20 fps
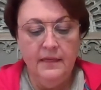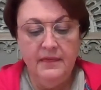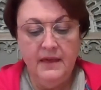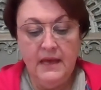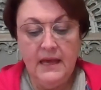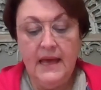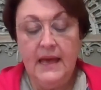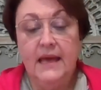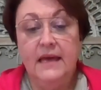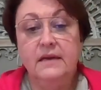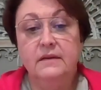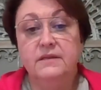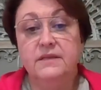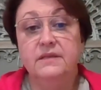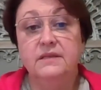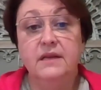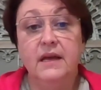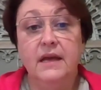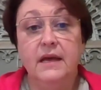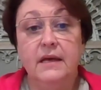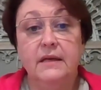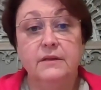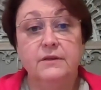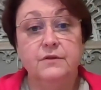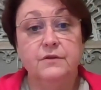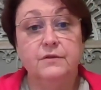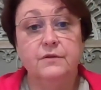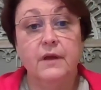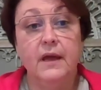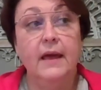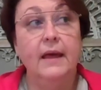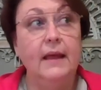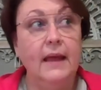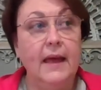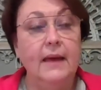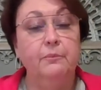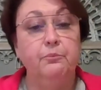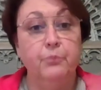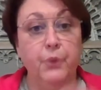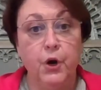The A stands at,
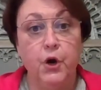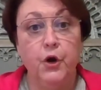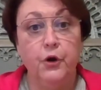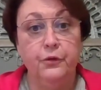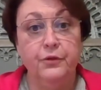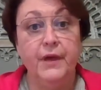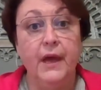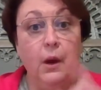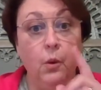at birth,